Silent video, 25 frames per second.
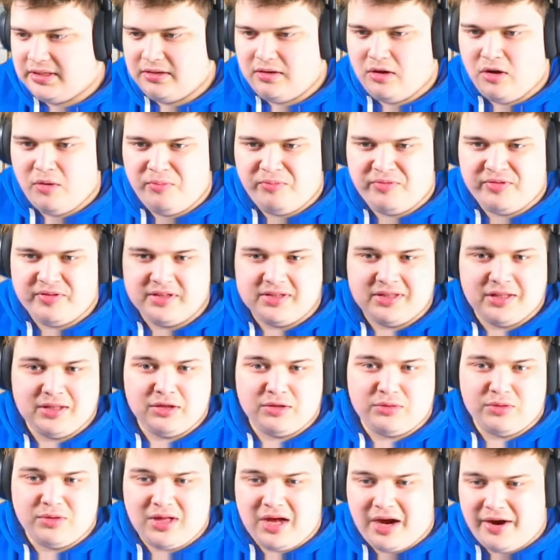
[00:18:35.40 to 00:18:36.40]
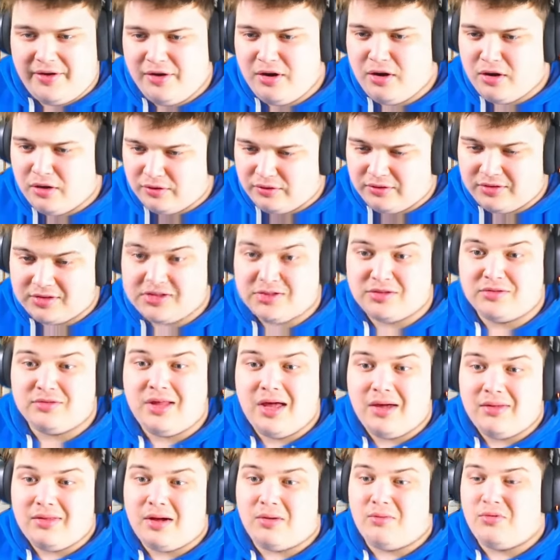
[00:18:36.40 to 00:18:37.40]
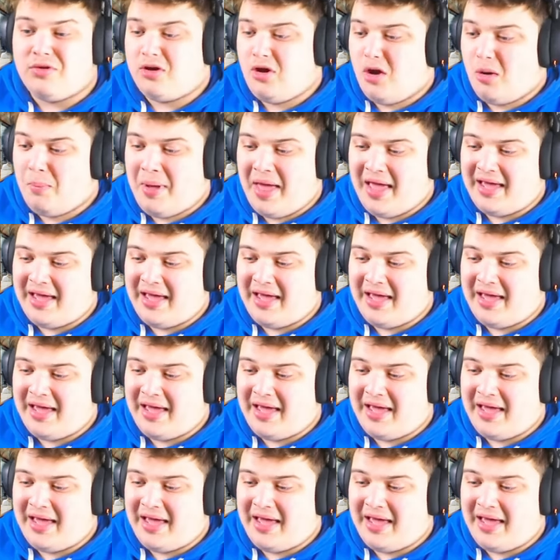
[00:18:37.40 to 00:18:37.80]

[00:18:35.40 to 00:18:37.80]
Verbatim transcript: hopefully the luck will carry on. So now that we got better